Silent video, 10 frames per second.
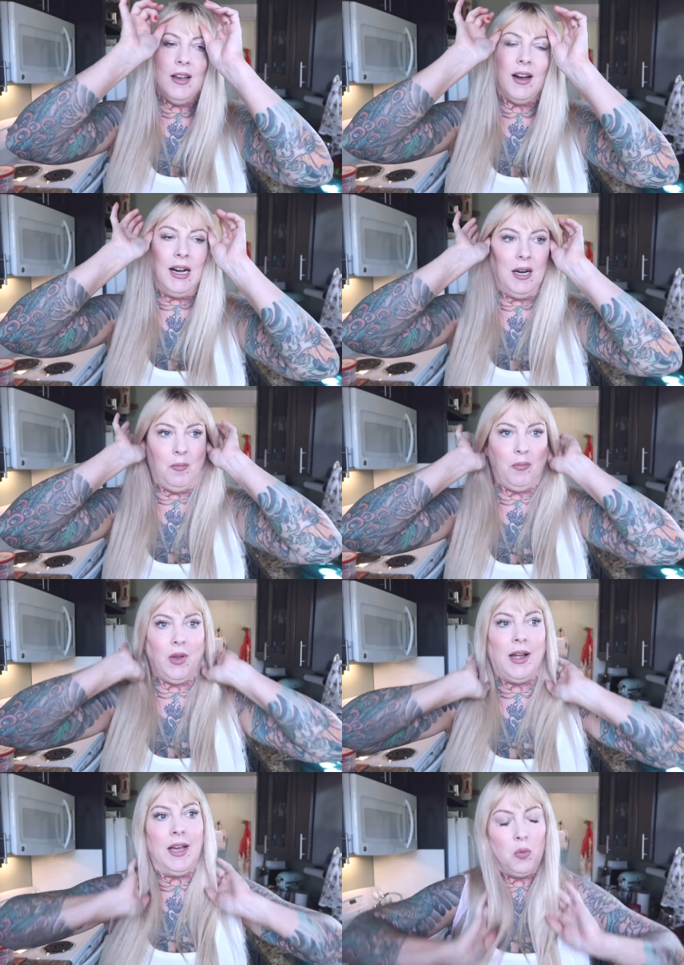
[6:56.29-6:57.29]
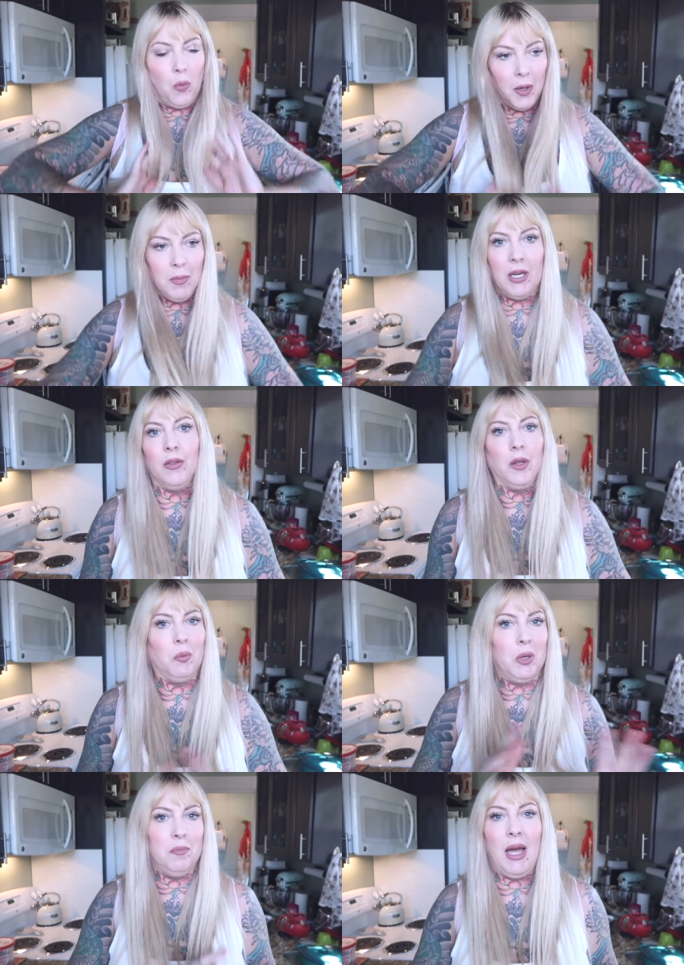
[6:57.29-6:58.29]
Um, I had one beer that
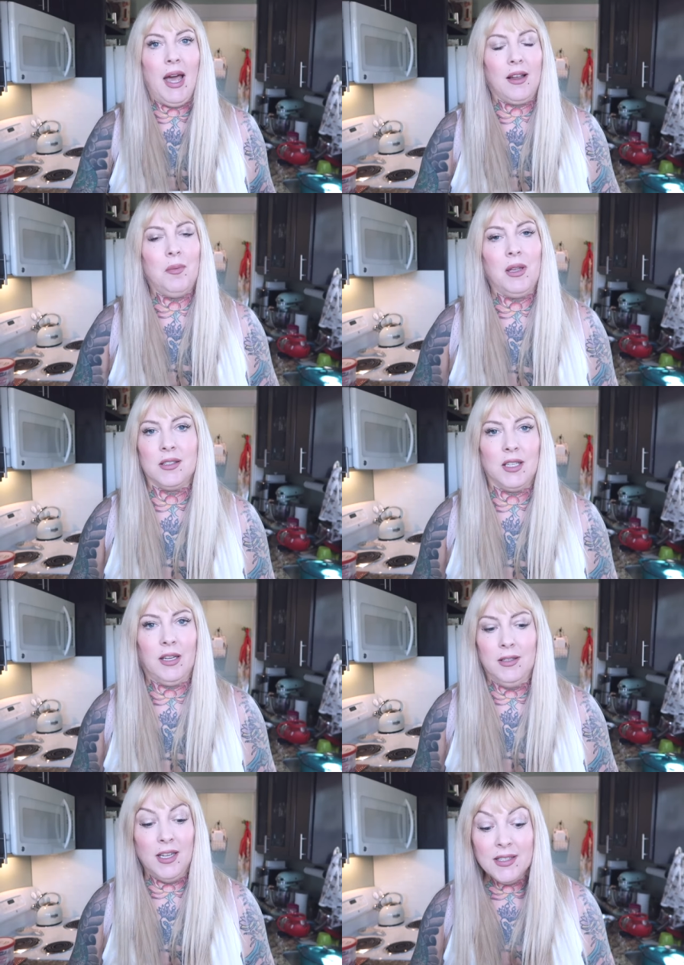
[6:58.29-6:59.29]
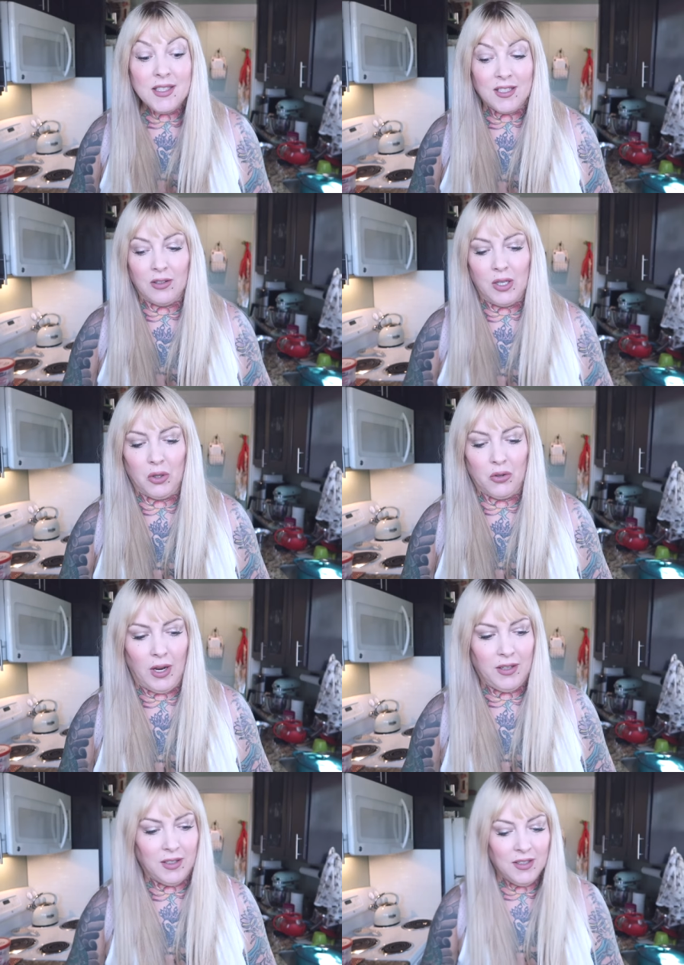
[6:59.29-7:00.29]
went back because I instantly
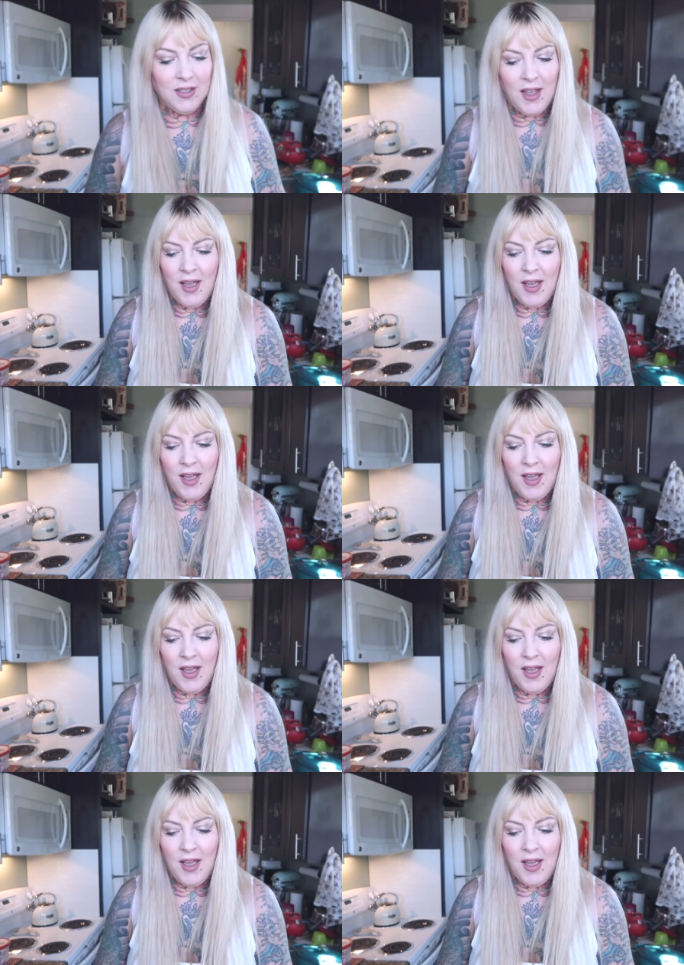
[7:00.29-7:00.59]
regretted it.